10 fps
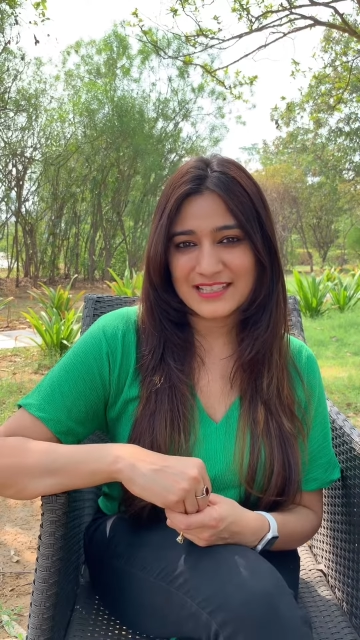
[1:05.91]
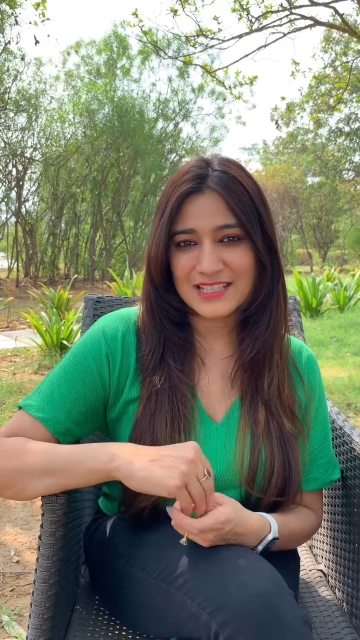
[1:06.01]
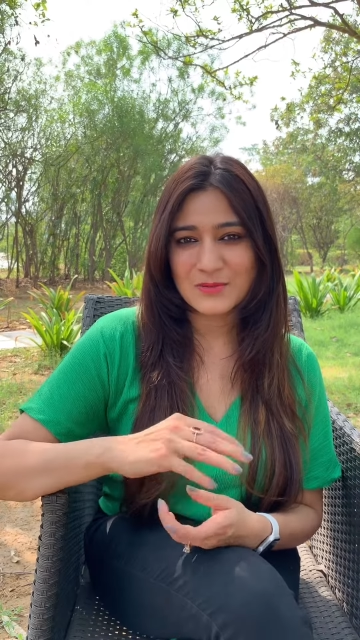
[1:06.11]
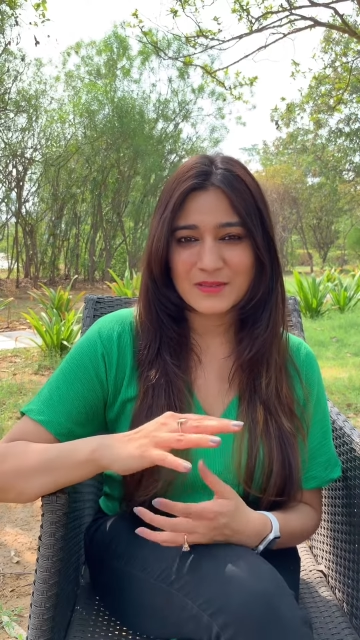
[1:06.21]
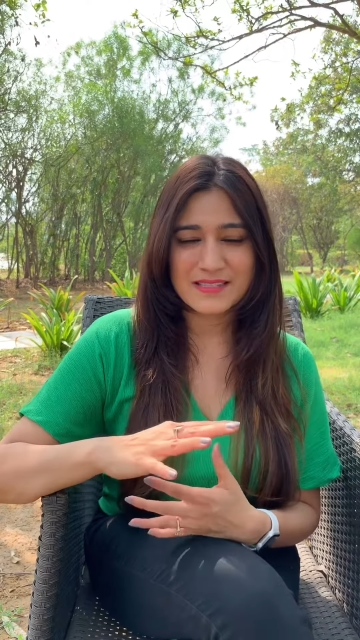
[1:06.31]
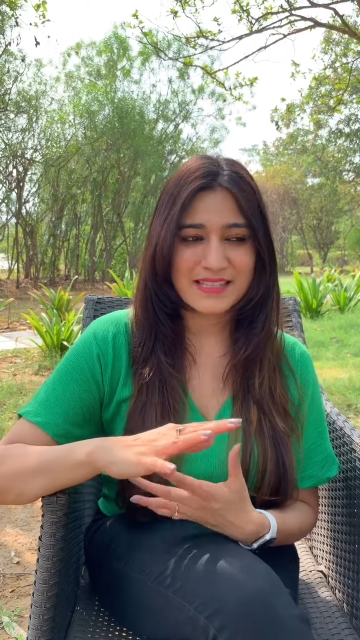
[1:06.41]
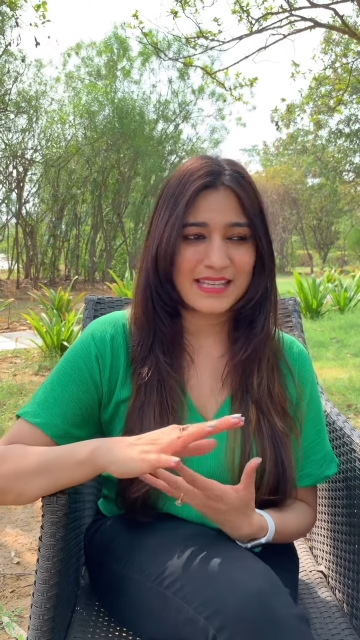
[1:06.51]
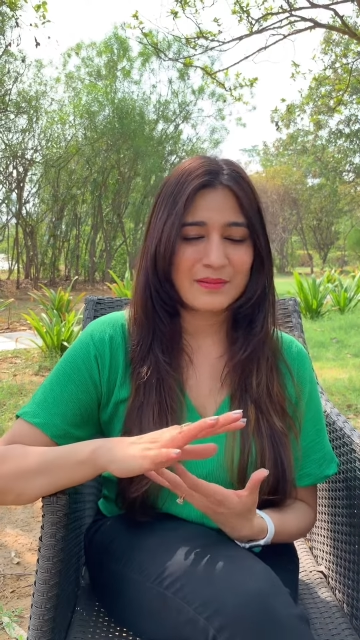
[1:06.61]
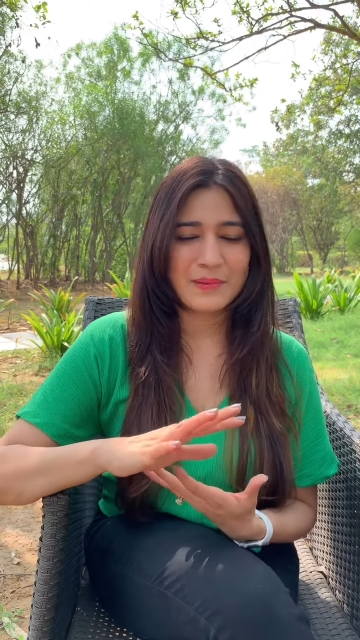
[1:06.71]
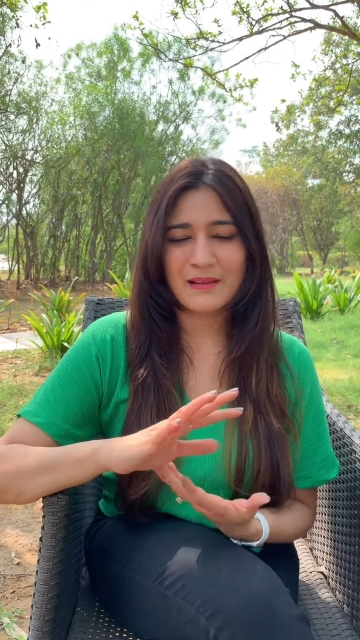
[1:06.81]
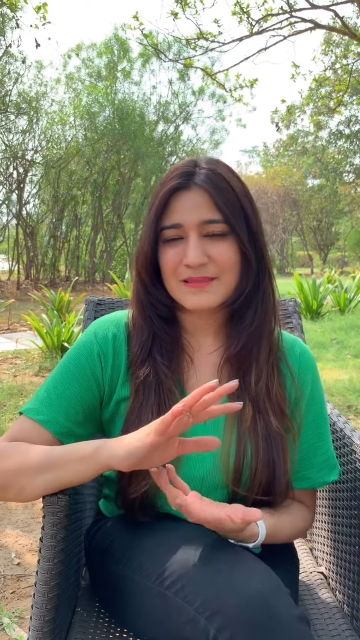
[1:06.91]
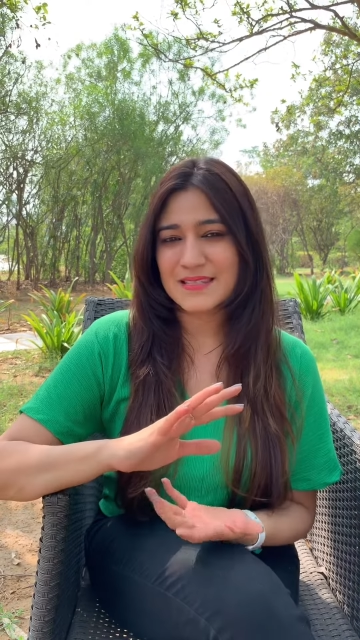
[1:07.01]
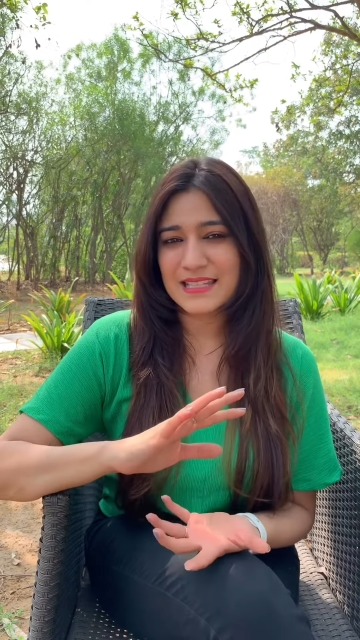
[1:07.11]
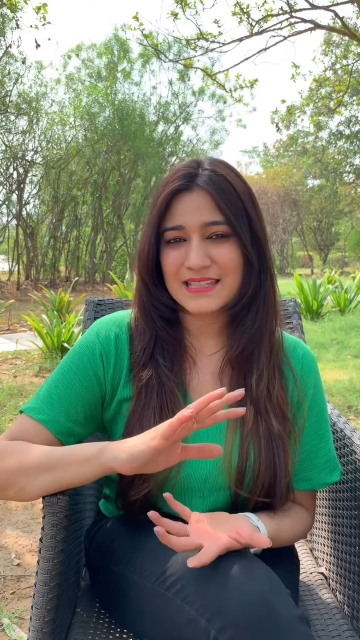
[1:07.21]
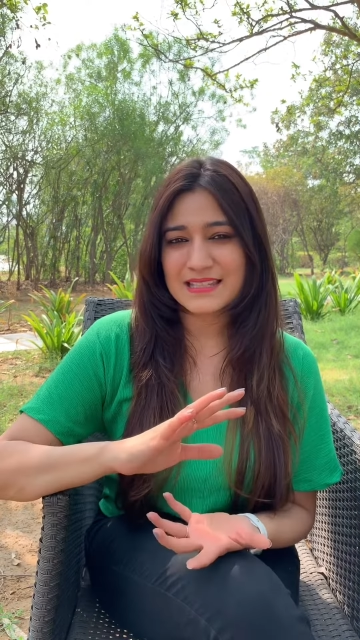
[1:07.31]
it will say about
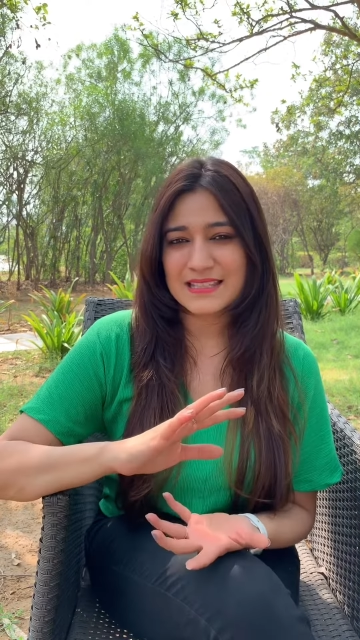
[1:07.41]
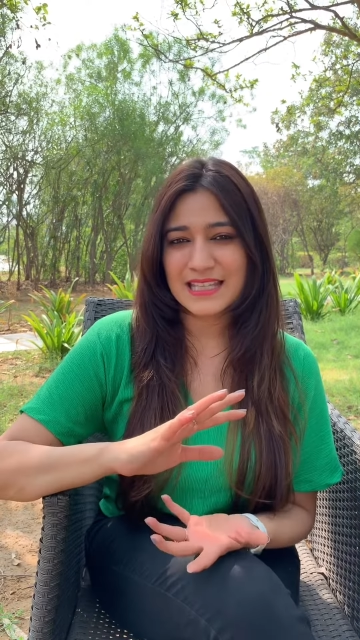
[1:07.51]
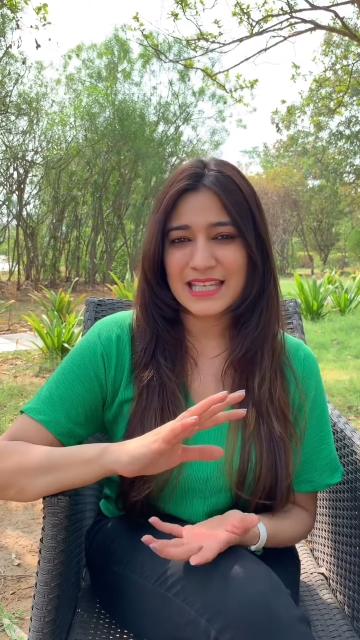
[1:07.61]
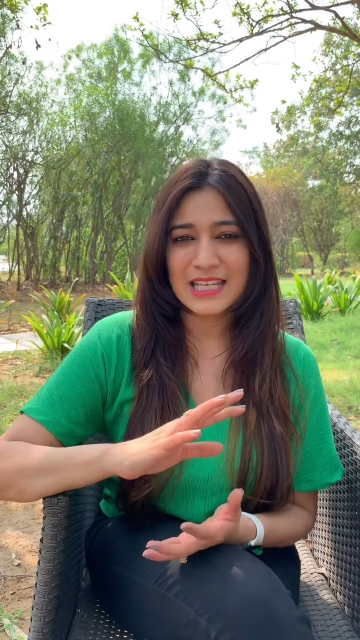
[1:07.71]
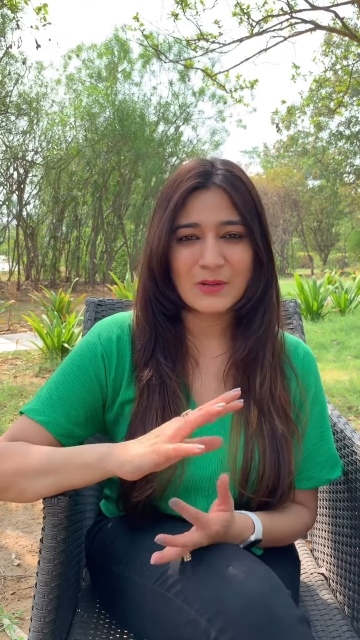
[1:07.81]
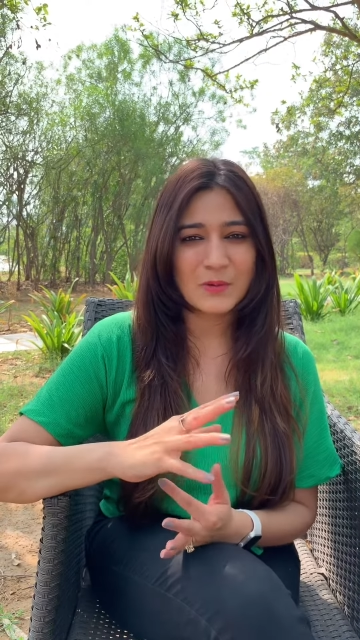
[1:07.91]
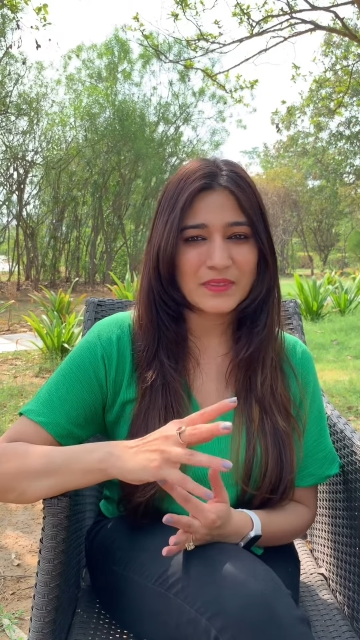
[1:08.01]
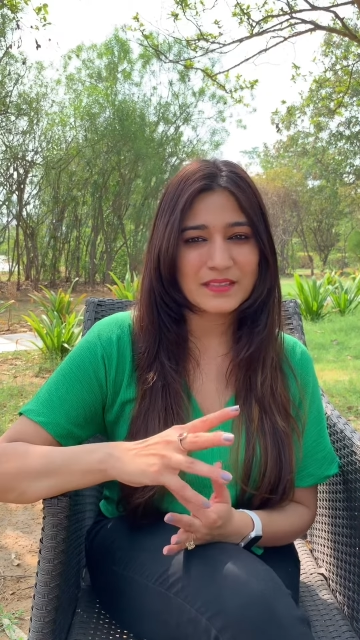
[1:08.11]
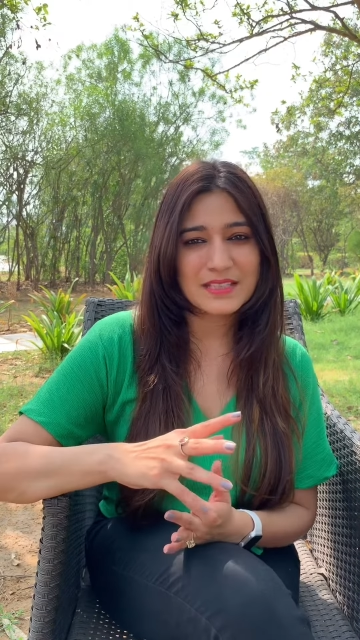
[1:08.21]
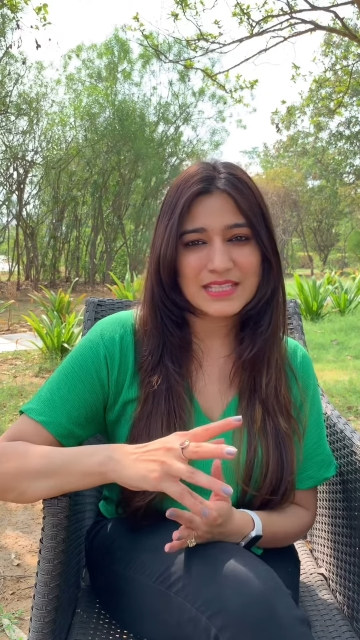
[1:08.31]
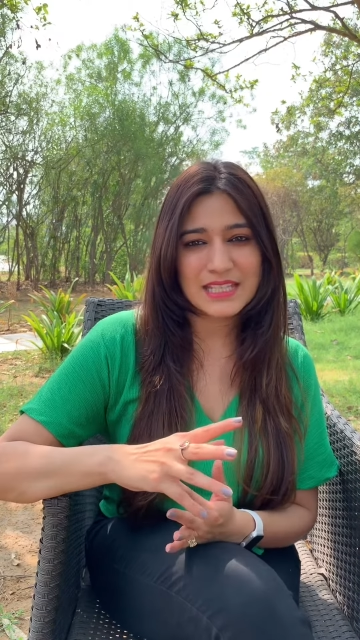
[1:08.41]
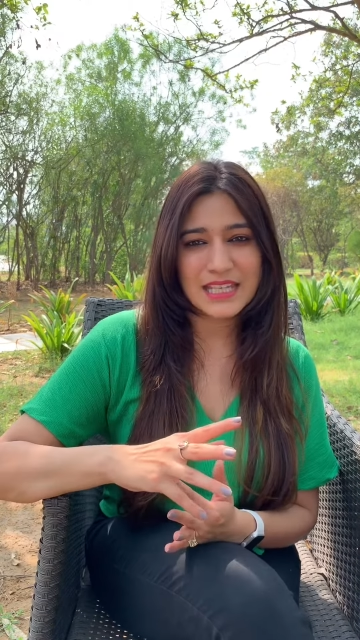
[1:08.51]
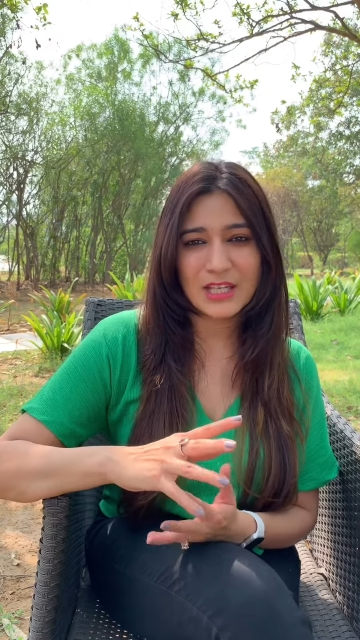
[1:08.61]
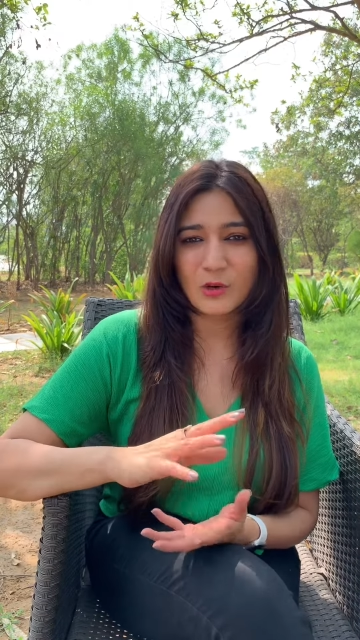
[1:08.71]
60 or 30